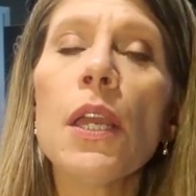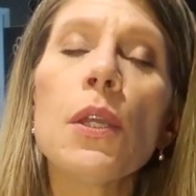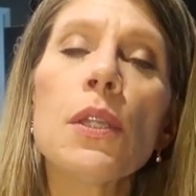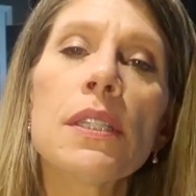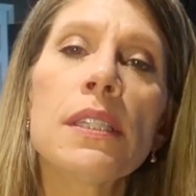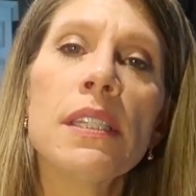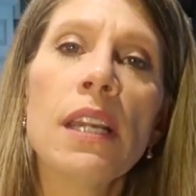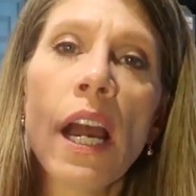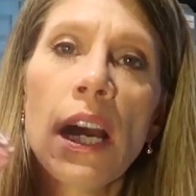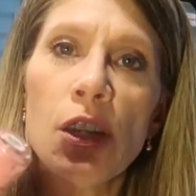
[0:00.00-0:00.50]

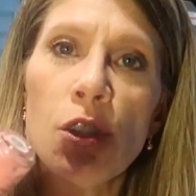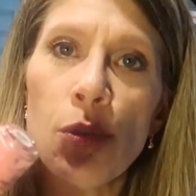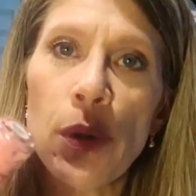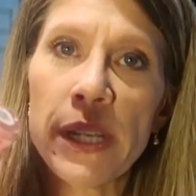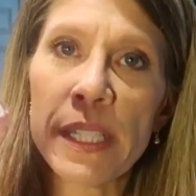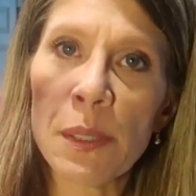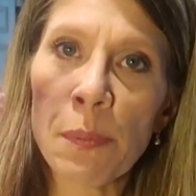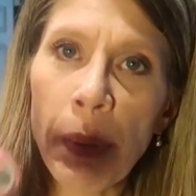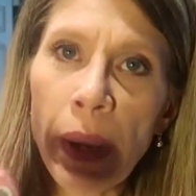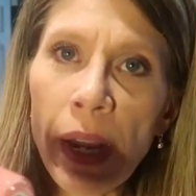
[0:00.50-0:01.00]
it's not
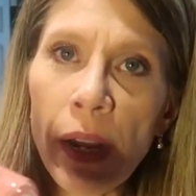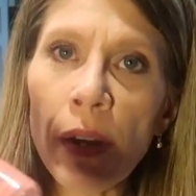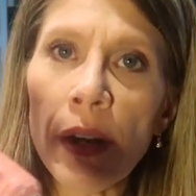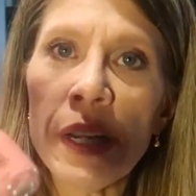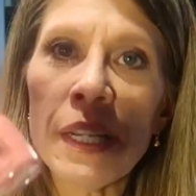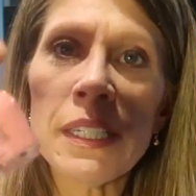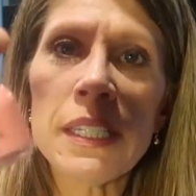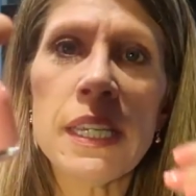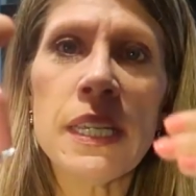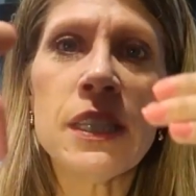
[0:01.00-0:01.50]

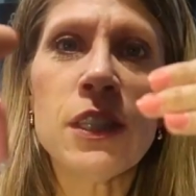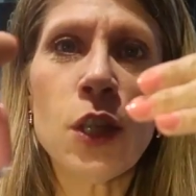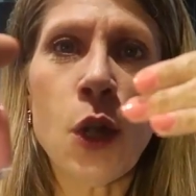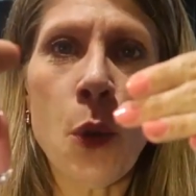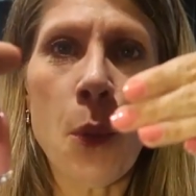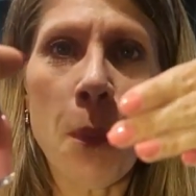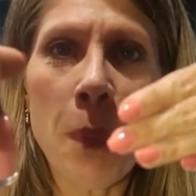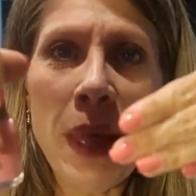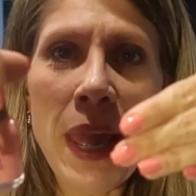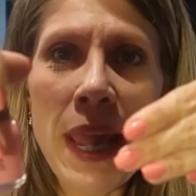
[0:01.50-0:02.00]
transparent. It's
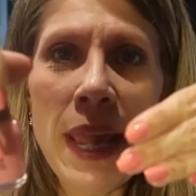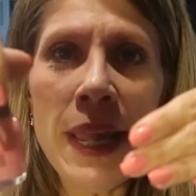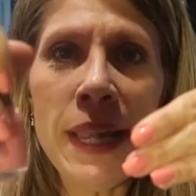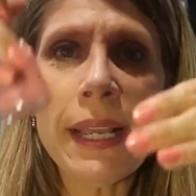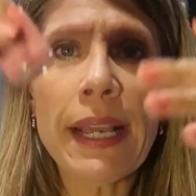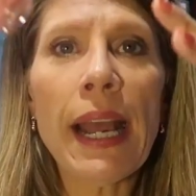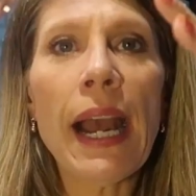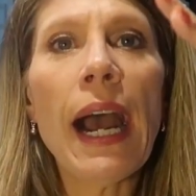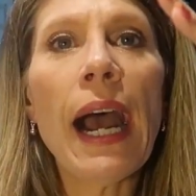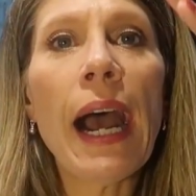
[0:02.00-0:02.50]

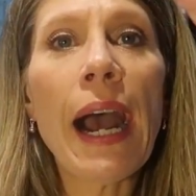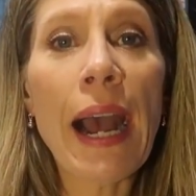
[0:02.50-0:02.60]
opaque.